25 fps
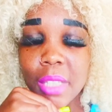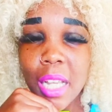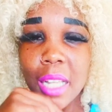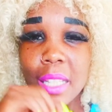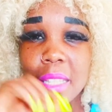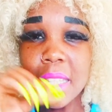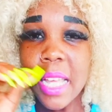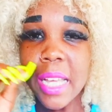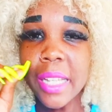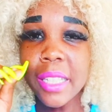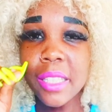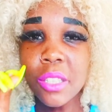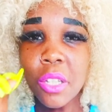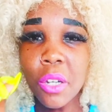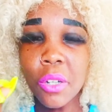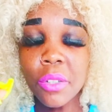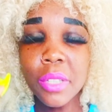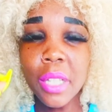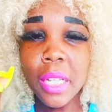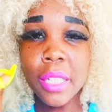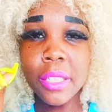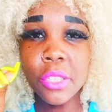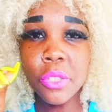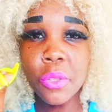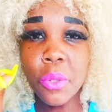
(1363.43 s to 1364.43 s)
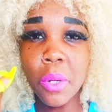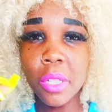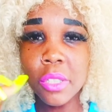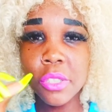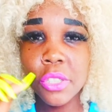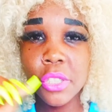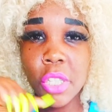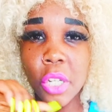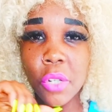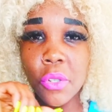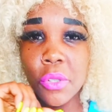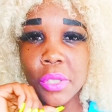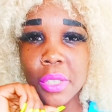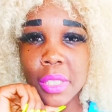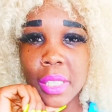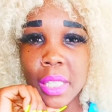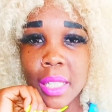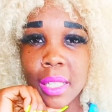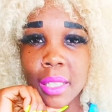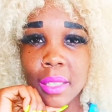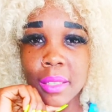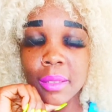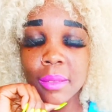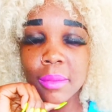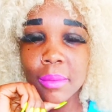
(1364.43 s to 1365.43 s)
They know that you are
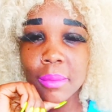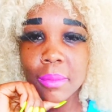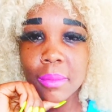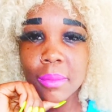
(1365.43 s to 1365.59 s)
chosen.